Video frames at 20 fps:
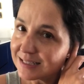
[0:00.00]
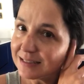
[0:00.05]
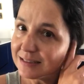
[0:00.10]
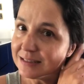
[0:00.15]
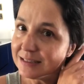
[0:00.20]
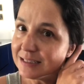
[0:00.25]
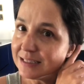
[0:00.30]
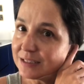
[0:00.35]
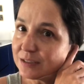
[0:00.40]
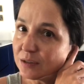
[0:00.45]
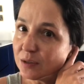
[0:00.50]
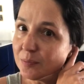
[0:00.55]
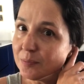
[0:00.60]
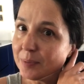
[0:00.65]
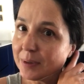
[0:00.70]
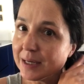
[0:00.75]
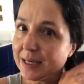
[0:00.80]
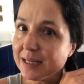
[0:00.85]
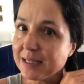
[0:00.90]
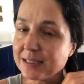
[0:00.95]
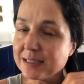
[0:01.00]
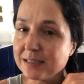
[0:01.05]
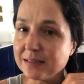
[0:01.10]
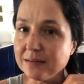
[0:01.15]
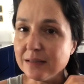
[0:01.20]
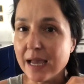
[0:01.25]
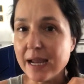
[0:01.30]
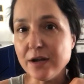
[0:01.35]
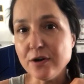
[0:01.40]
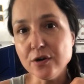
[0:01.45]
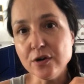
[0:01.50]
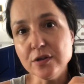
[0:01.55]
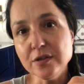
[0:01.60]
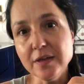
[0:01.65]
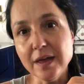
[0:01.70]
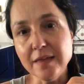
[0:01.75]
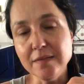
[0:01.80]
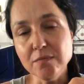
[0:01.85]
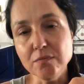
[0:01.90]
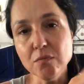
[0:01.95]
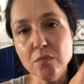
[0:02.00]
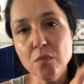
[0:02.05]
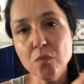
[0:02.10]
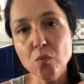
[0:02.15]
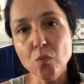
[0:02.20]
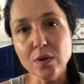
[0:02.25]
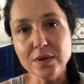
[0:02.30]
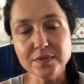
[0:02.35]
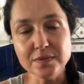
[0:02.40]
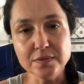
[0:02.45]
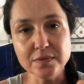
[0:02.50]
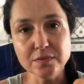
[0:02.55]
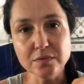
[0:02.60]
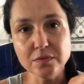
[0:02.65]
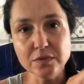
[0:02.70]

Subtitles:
a little bit lighter than what